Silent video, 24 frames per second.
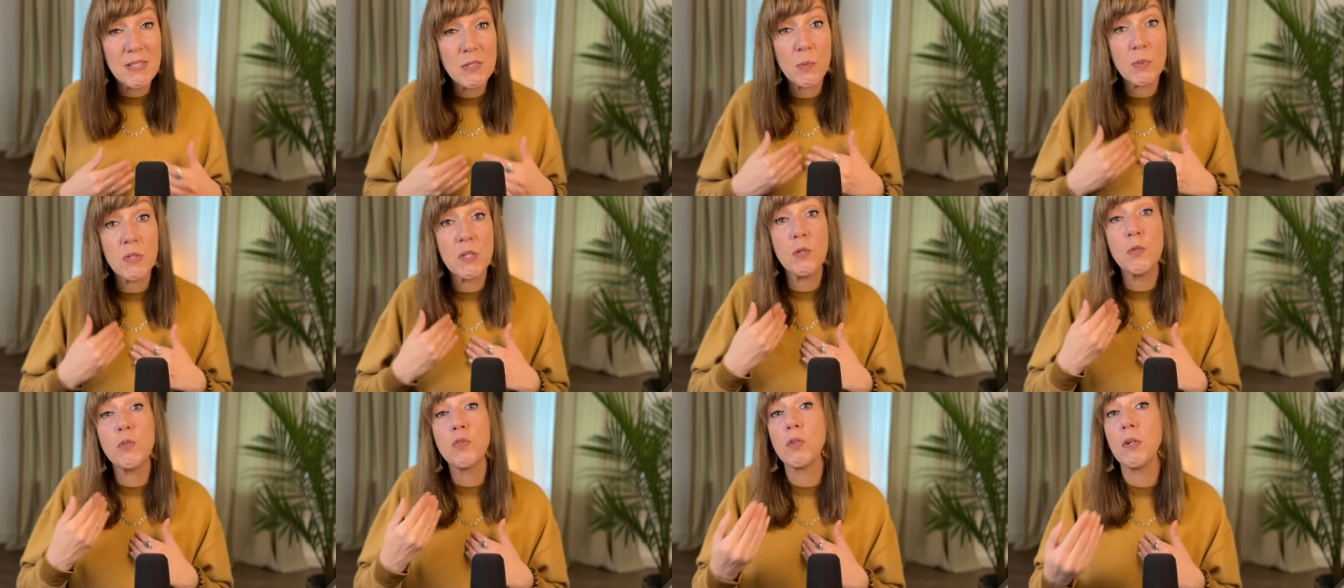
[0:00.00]
when
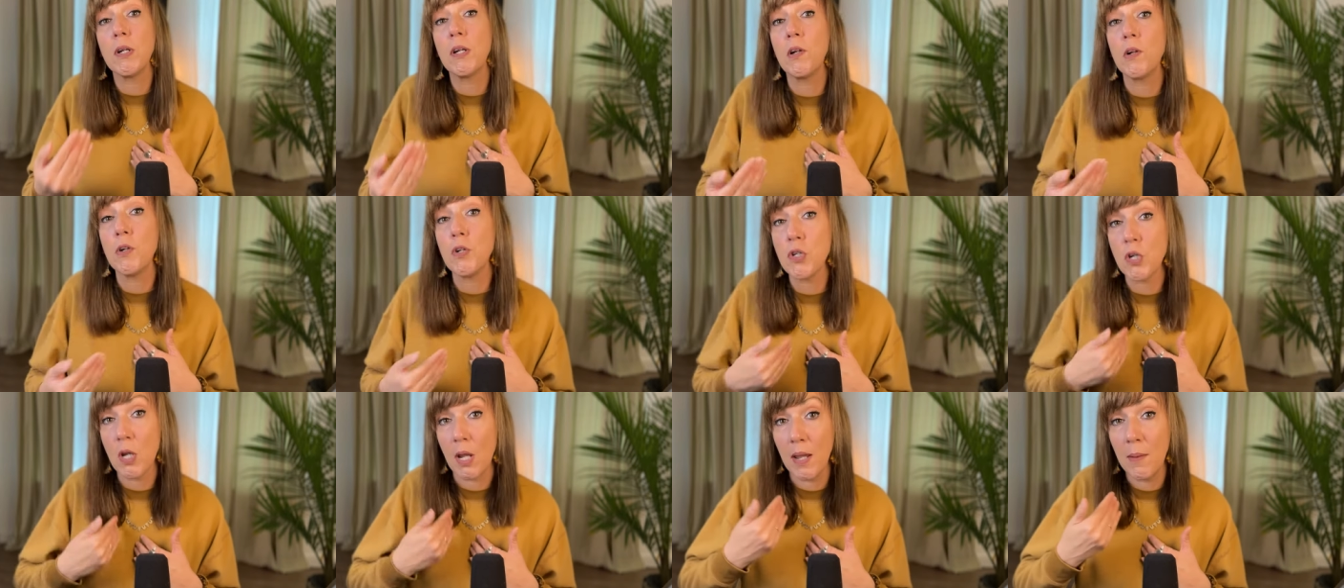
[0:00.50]
you trigger
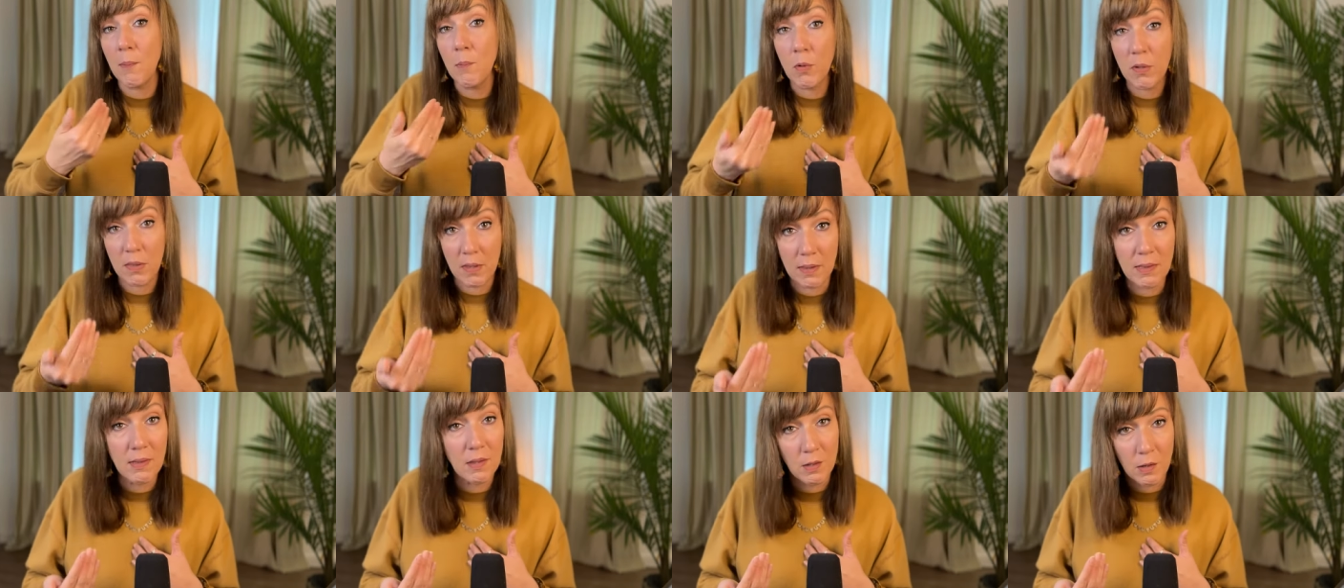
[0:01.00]
shame
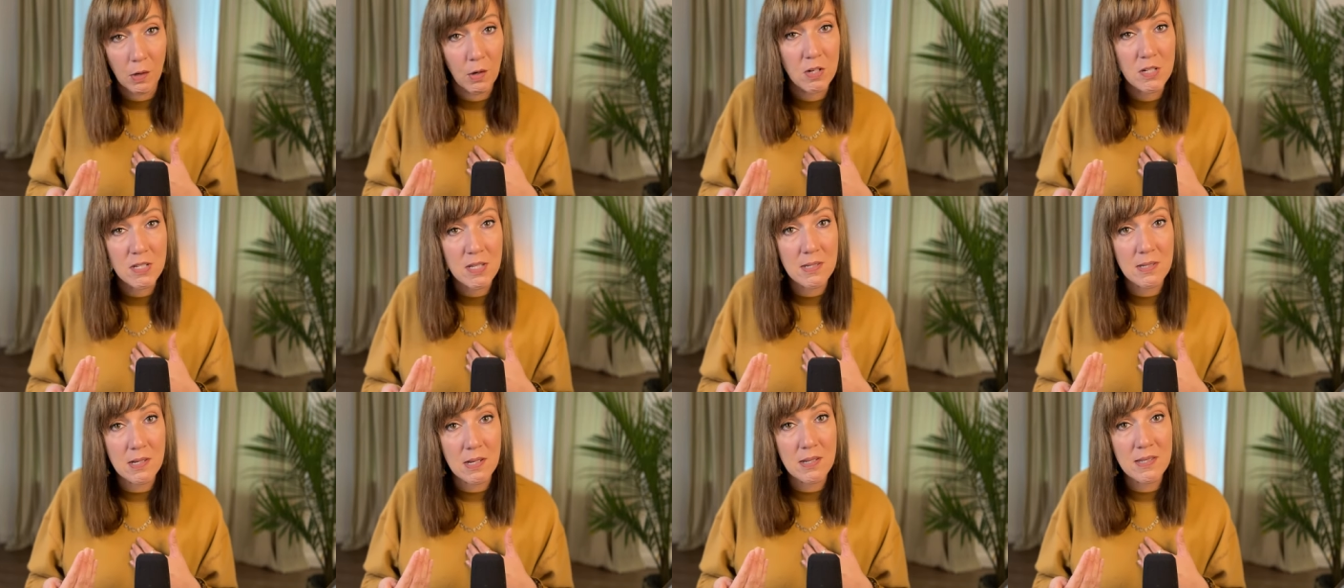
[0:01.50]
within the
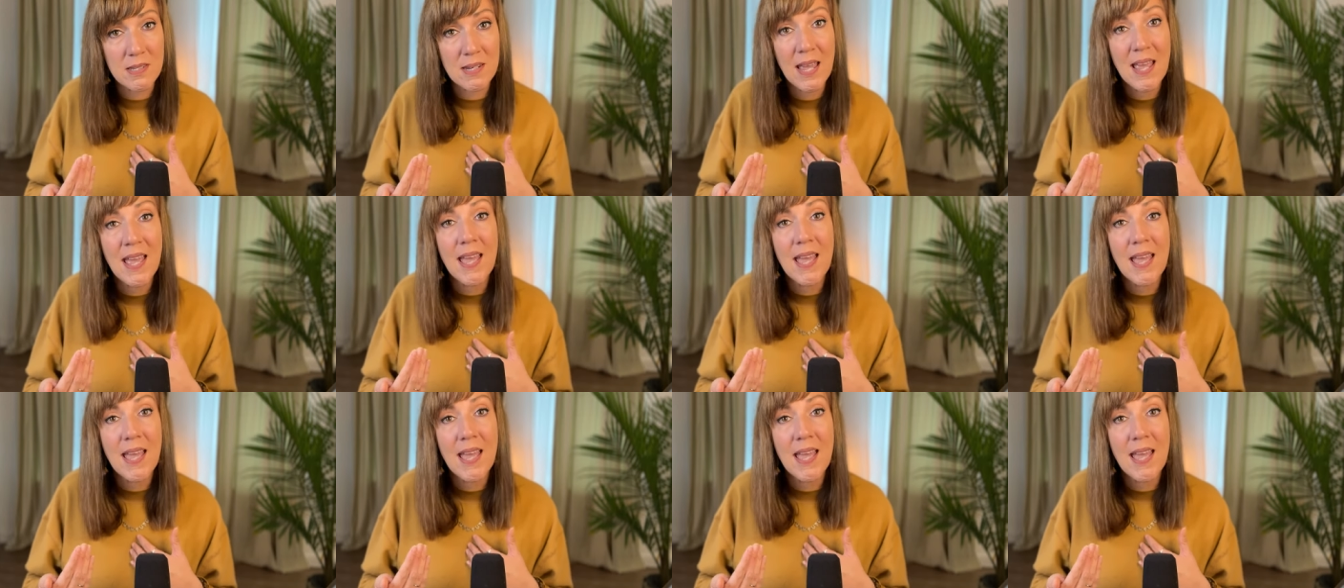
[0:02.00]
narcissist